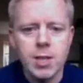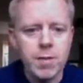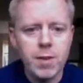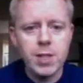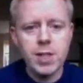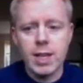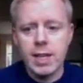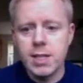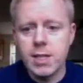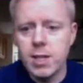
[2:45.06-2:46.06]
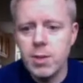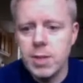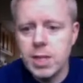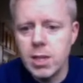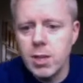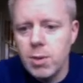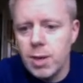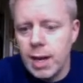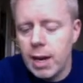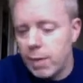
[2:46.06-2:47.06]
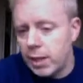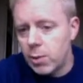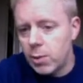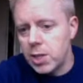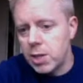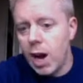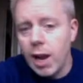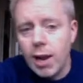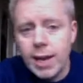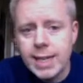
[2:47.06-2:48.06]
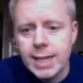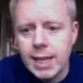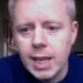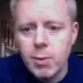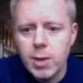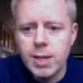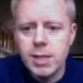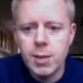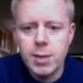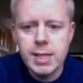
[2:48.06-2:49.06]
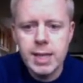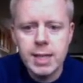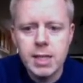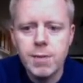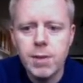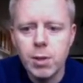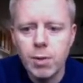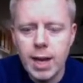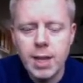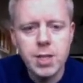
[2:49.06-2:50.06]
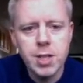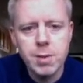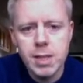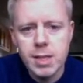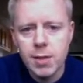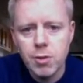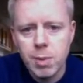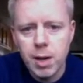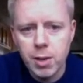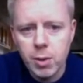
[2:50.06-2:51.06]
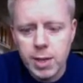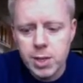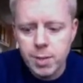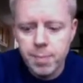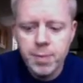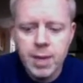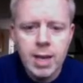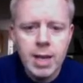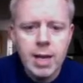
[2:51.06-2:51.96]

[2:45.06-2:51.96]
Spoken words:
So the first thing you need to do is to read the question highlighting the key words. So in this case, difficult relationships is a central part of the question.